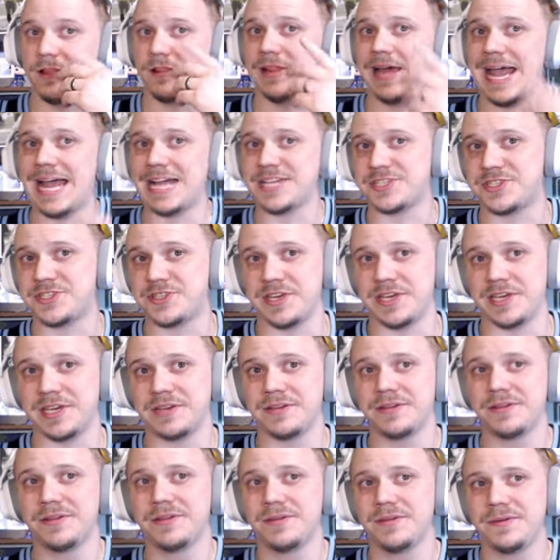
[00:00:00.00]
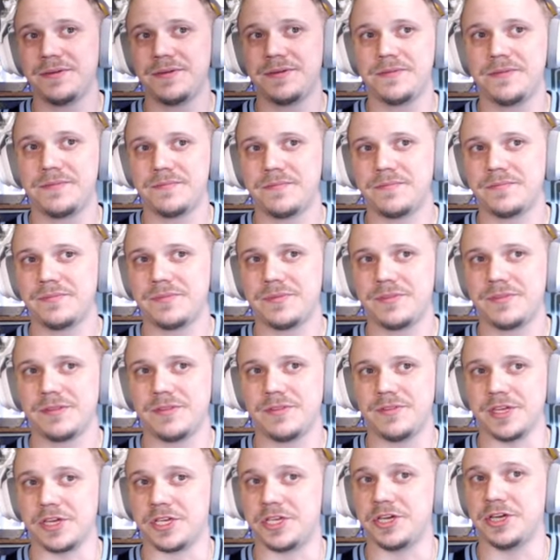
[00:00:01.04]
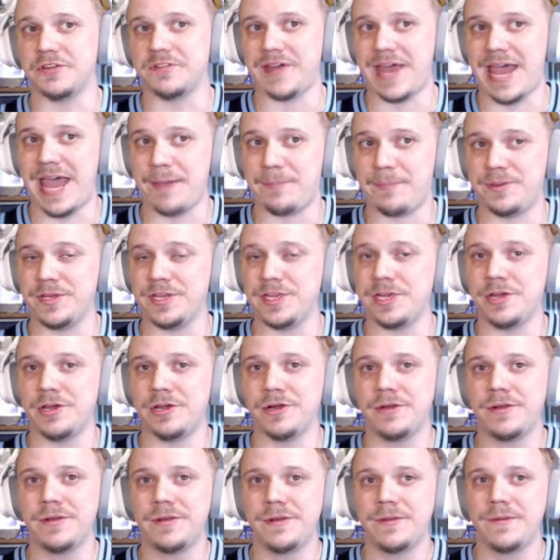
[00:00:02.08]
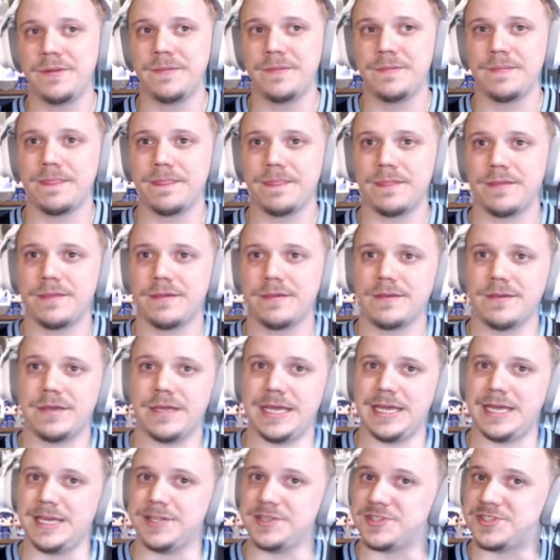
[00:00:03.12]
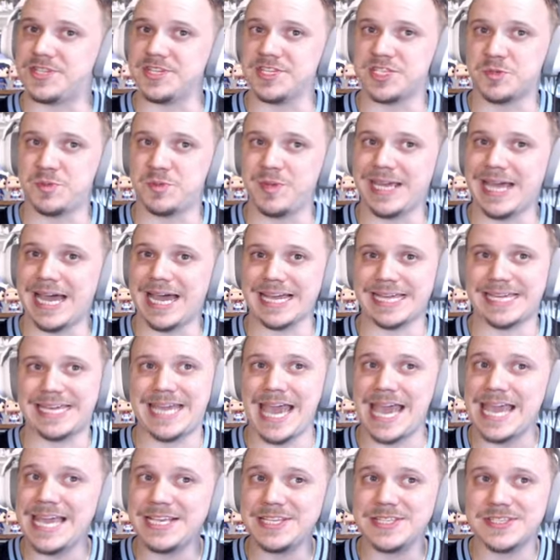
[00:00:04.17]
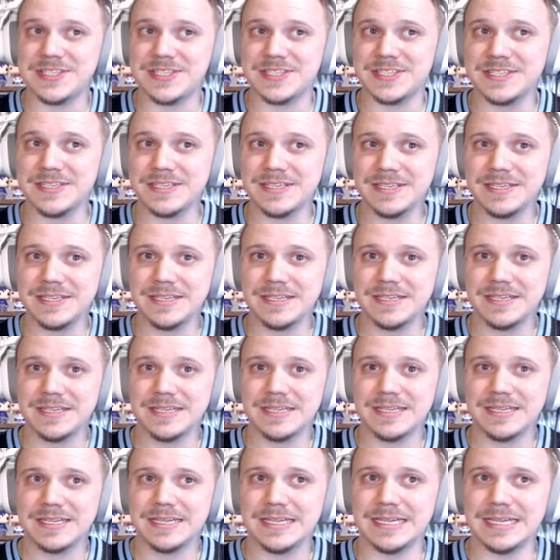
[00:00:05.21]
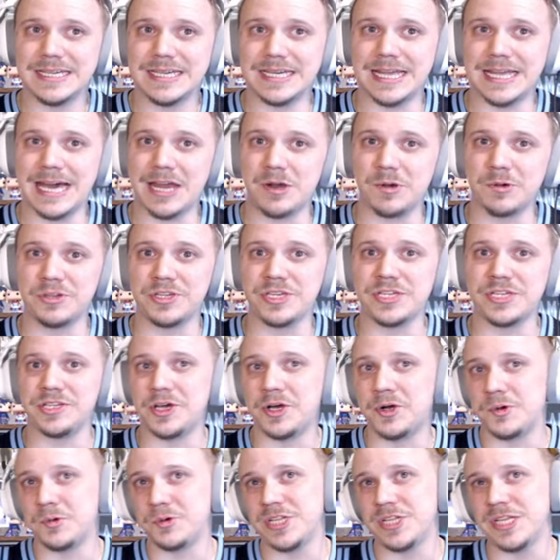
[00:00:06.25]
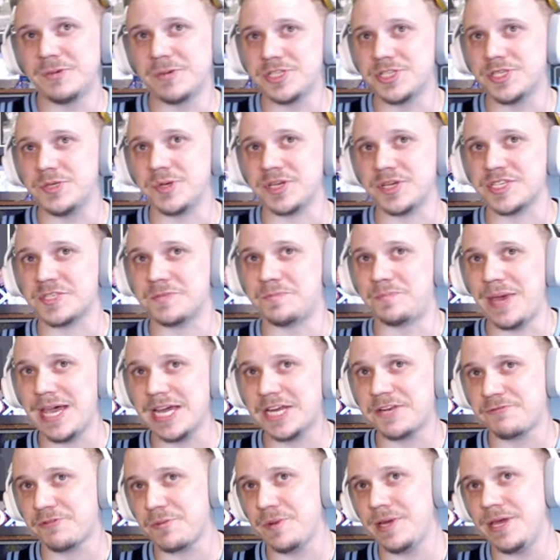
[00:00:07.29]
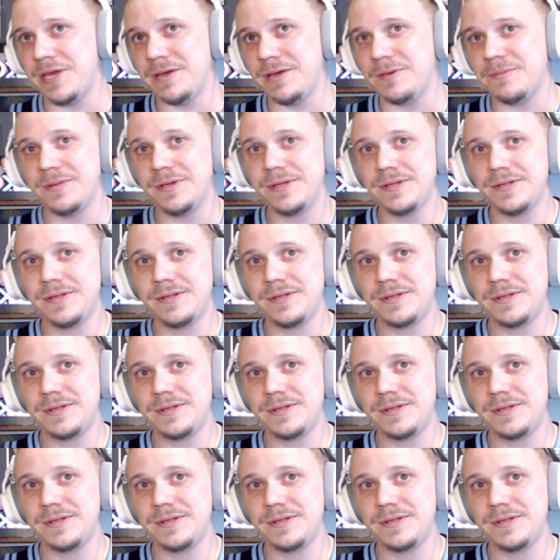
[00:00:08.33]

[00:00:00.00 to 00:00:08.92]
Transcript: the last thing that could have happened here. And since we got Case, I don't really know really what to expect from him.